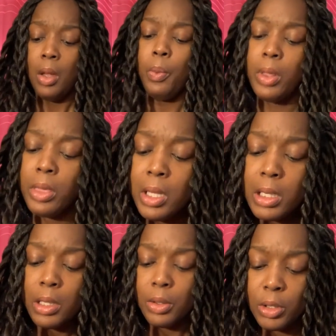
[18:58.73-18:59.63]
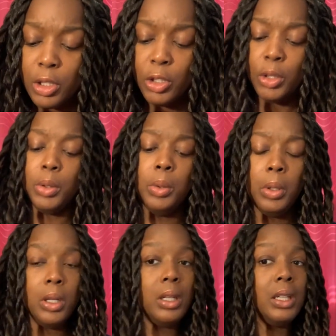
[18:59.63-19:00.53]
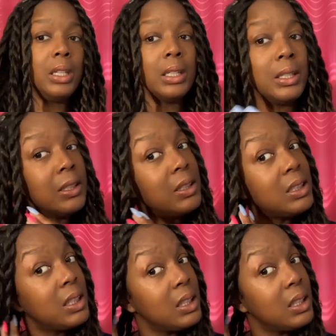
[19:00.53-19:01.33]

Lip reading: what this is gonna do is